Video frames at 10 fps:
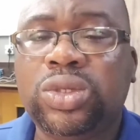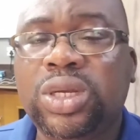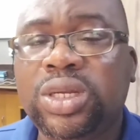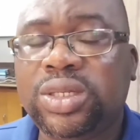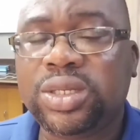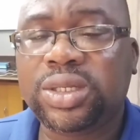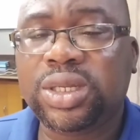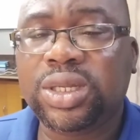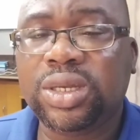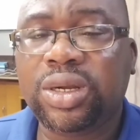
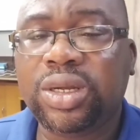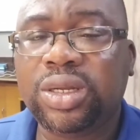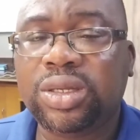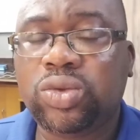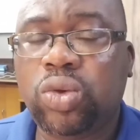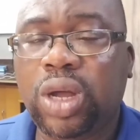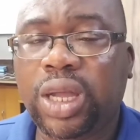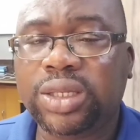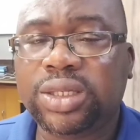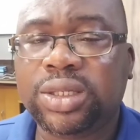360-degree
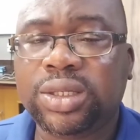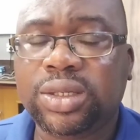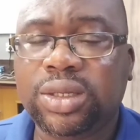twice,